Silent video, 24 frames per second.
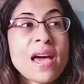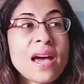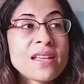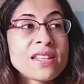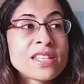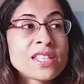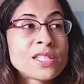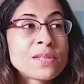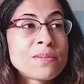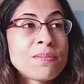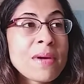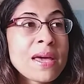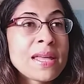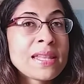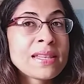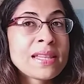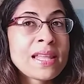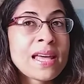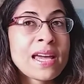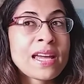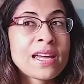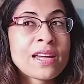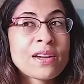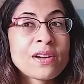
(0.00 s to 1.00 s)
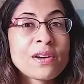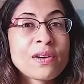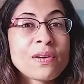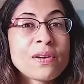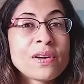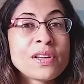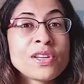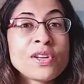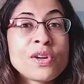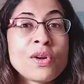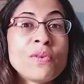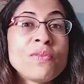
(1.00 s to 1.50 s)
spent, like,
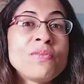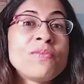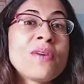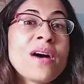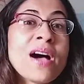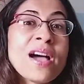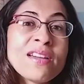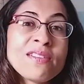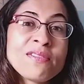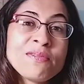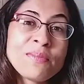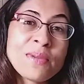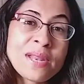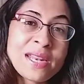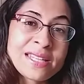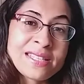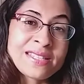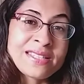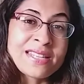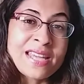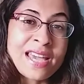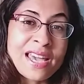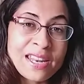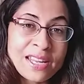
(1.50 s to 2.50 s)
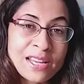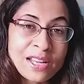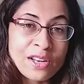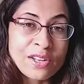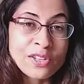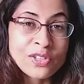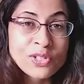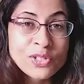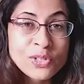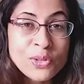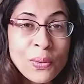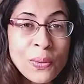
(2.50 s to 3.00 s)
you know, 5 minutes standing in a
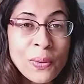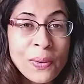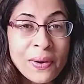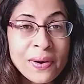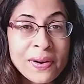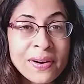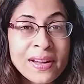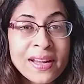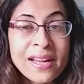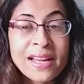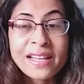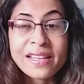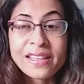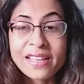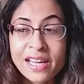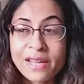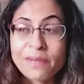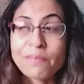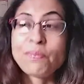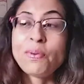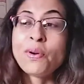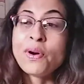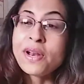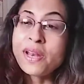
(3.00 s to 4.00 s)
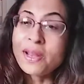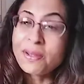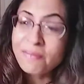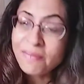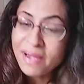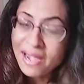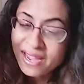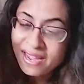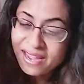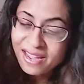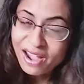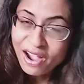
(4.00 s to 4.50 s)
store, like, putting
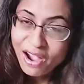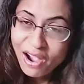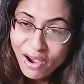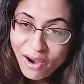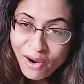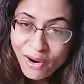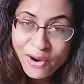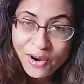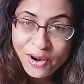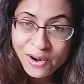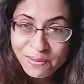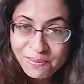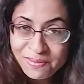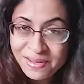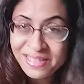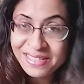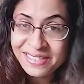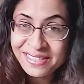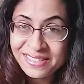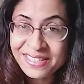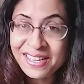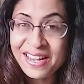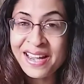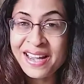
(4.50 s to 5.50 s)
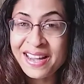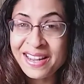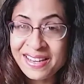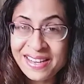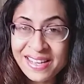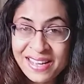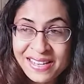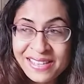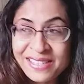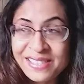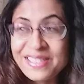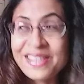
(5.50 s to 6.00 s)
my arm inside
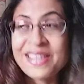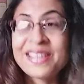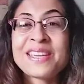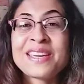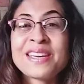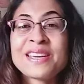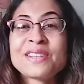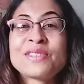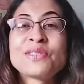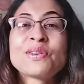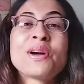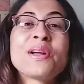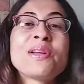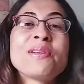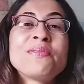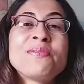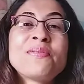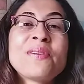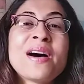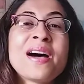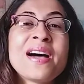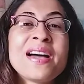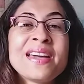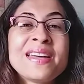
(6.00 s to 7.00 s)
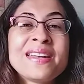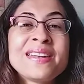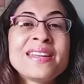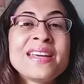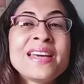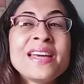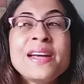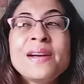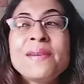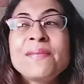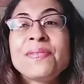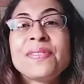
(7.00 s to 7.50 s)
and digging, trying to find
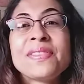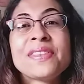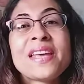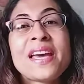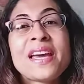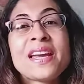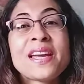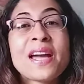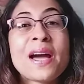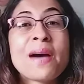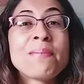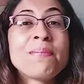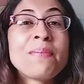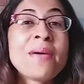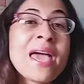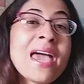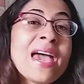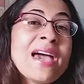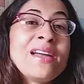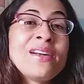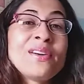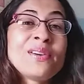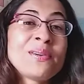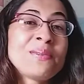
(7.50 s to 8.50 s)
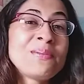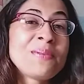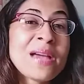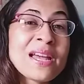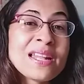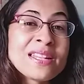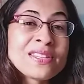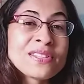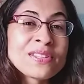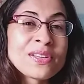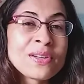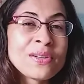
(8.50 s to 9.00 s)
like a pen or a
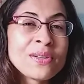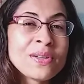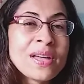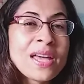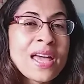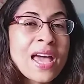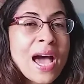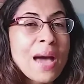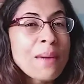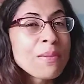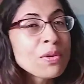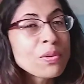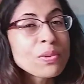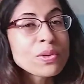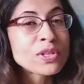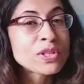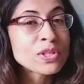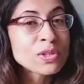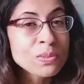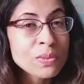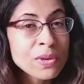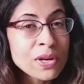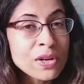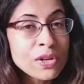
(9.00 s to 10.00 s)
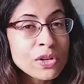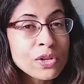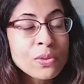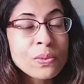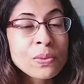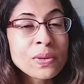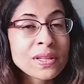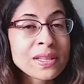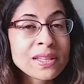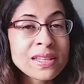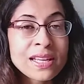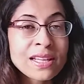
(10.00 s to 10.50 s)
pencil. I mean, which is weird. You
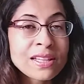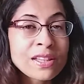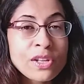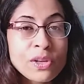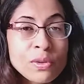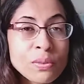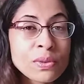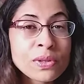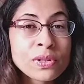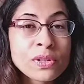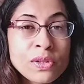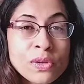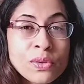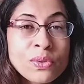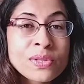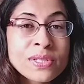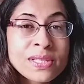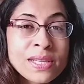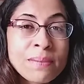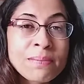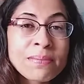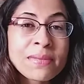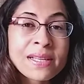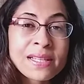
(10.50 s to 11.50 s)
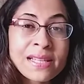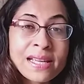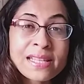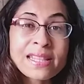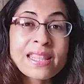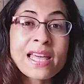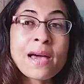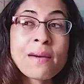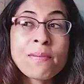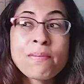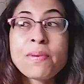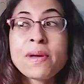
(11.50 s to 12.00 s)
wouldn't think that you would lose something like
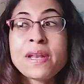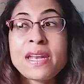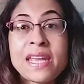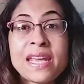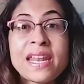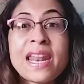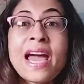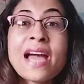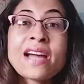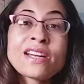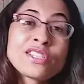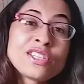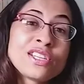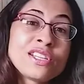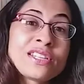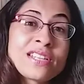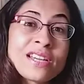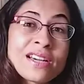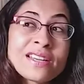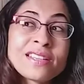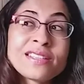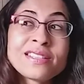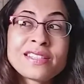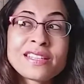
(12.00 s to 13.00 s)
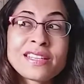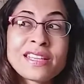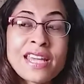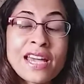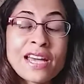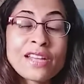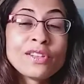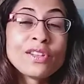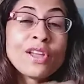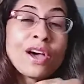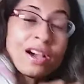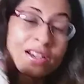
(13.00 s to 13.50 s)
that, but it actually does
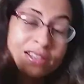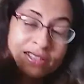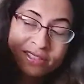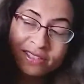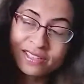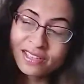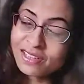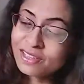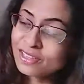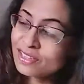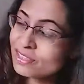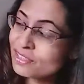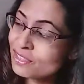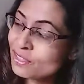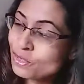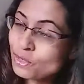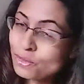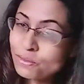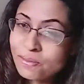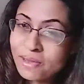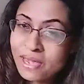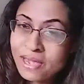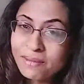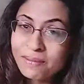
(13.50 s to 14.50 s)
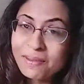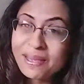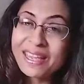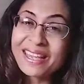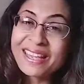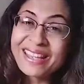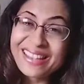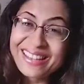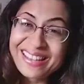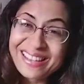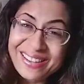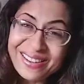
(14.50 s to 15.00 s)
get lost in this little baby,
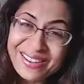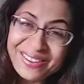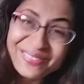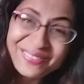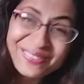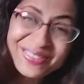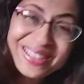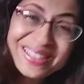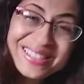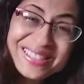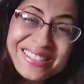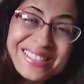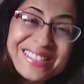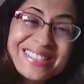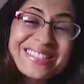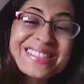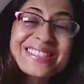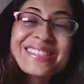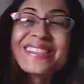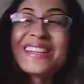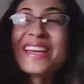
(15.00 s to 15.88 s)
which is,